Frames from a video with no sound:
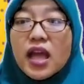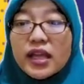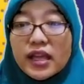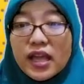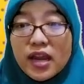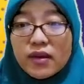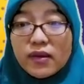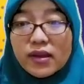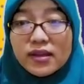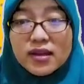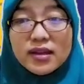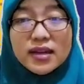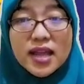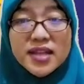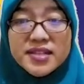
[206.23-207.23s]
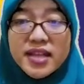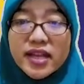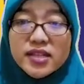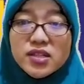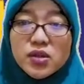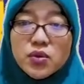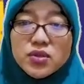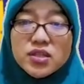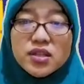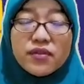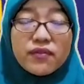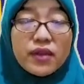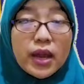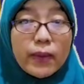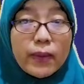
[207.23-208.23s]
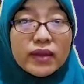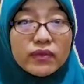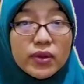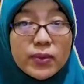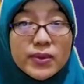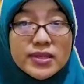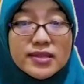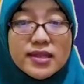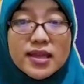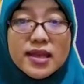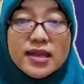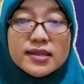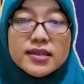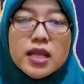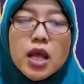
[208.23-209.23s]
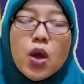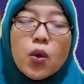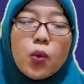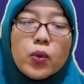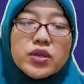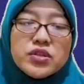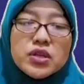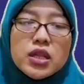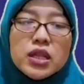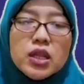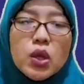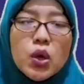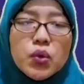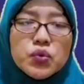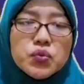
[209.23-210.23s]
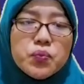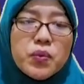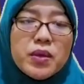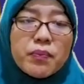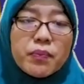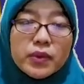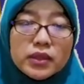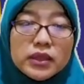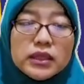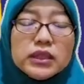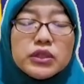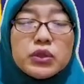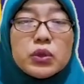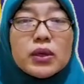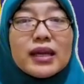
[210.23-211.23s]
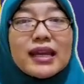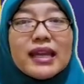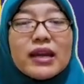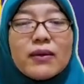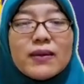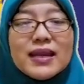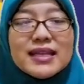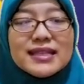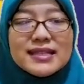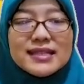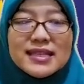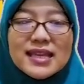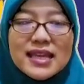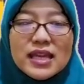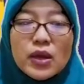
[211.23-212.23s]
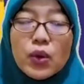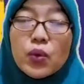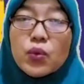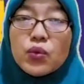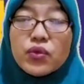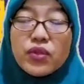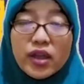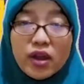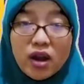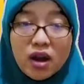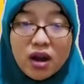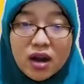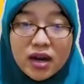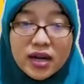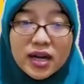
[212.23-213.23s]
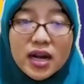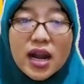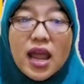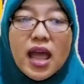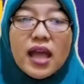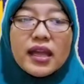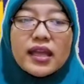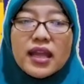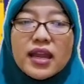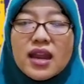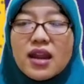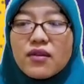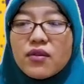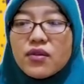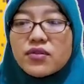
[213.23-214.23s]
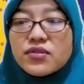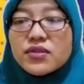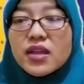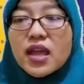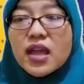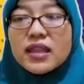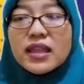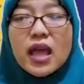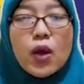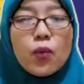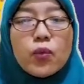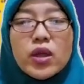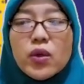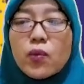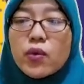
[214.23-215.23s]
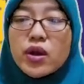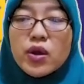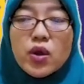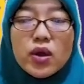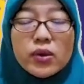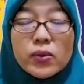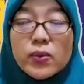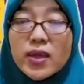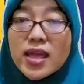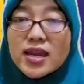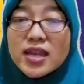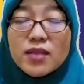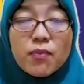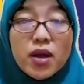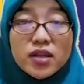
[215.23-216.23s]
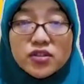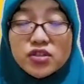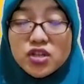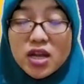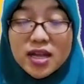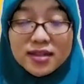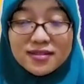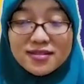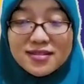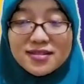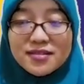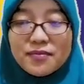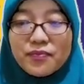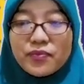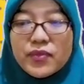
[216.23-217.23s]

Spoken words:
can recognize exclusive characteristics which allows people to clearly see who they are, can understand that we were not created by chance.